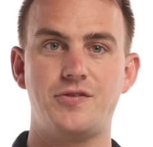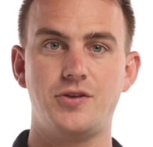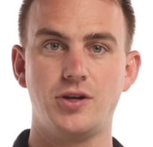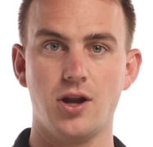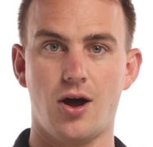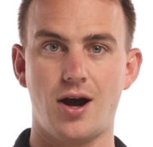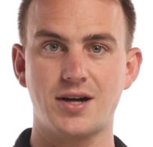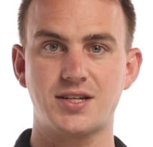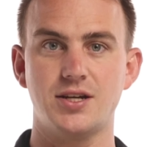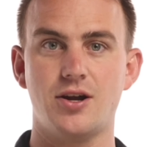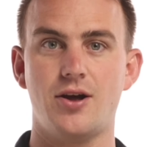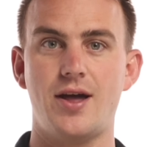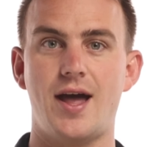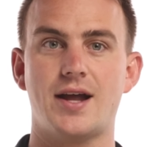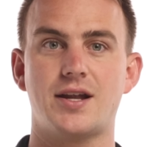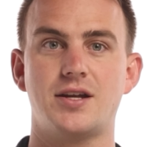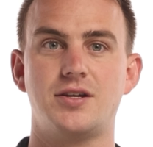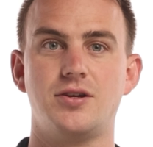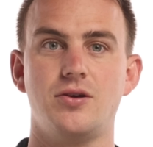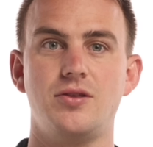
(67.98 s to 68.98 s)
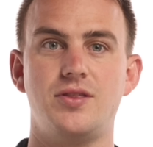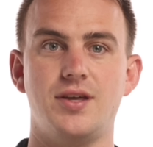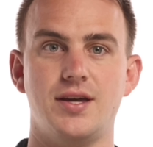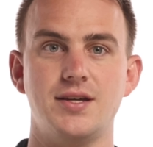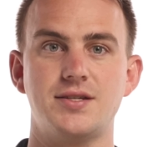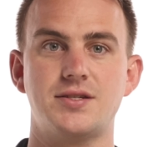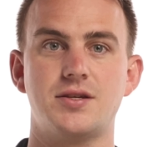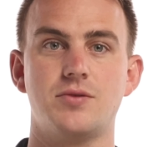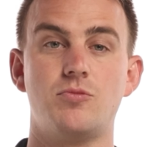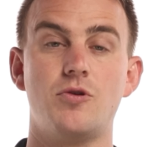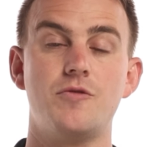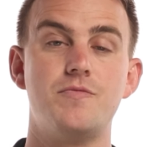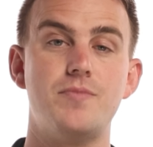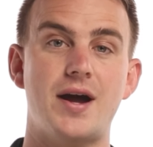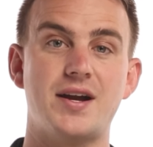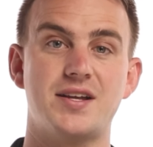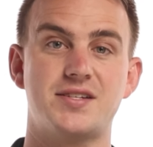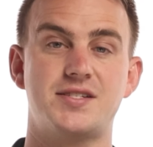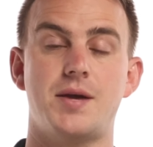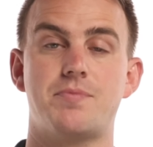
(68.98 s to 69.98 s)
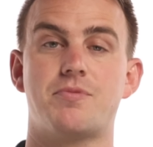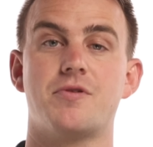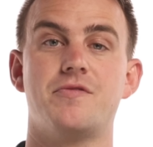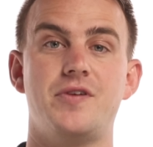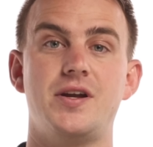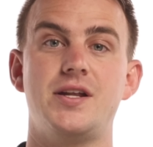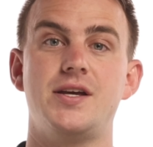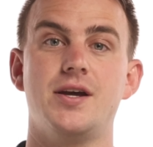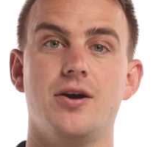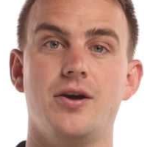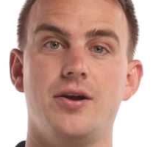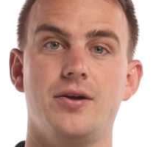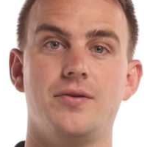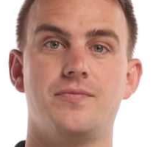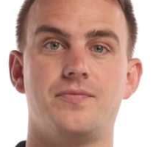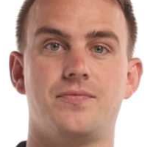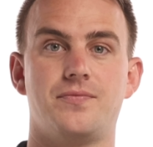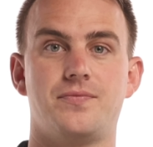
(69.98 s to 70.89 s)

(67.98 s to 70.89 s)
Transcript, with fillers: if you'd like to know how to do this, we've made a separate video.